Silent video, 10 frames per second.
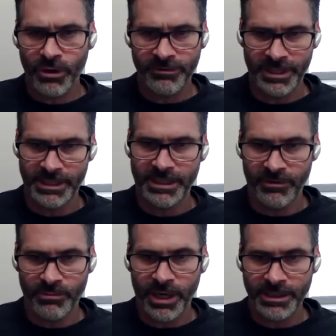four of these
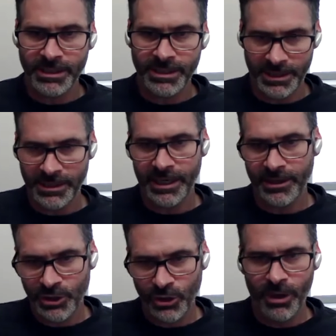different processes
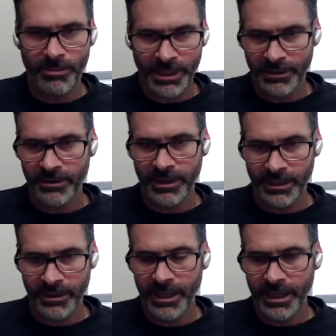that show up either
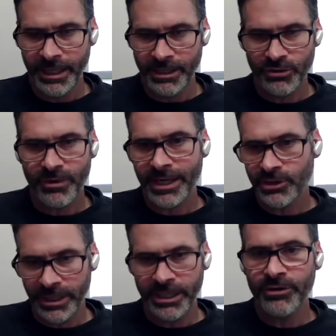in, in
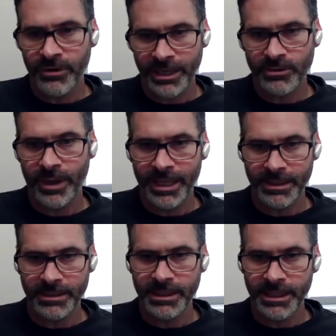direct or indirect
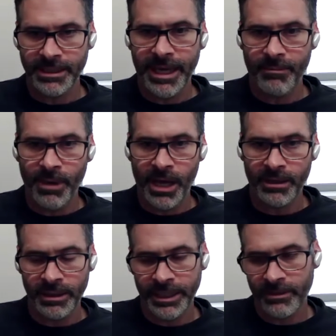ways in that model.